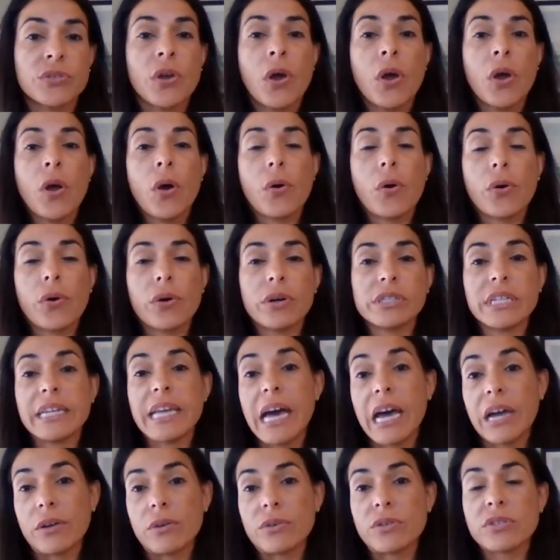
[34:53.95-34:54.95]
or
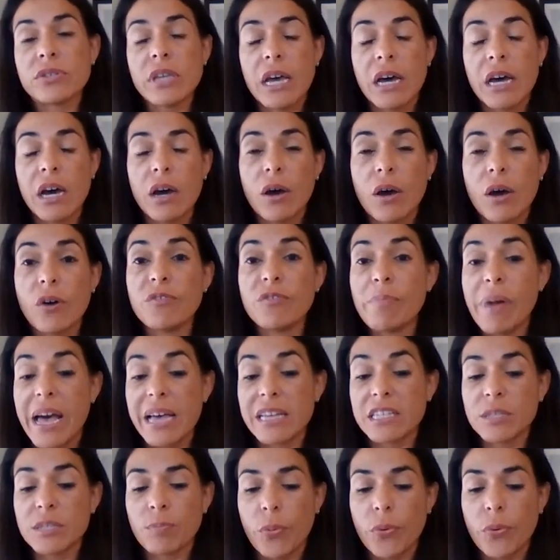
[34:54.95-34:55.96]
denials of
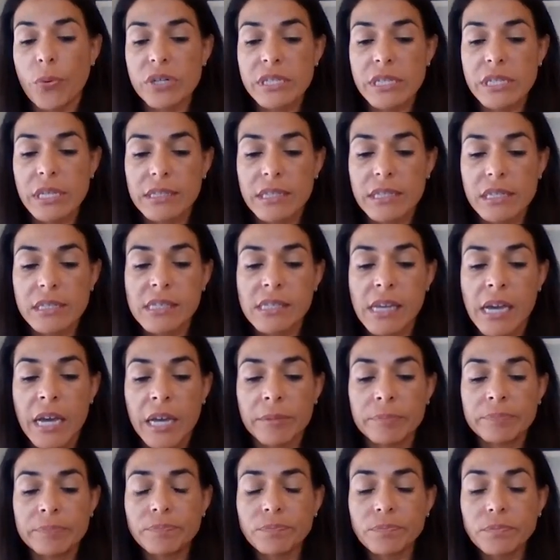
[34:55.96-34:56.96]
passports at this
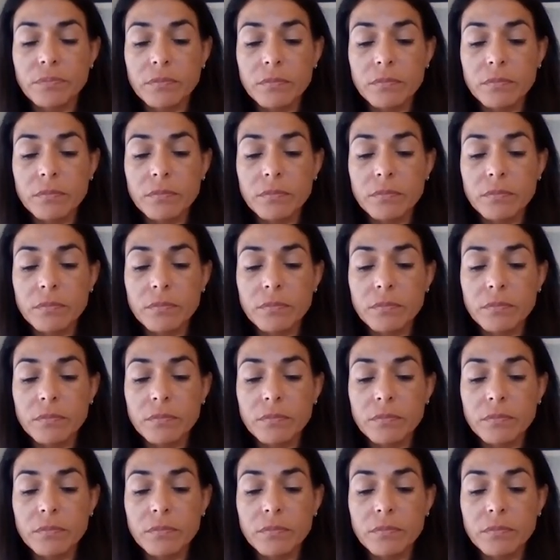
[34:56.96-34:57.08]
time.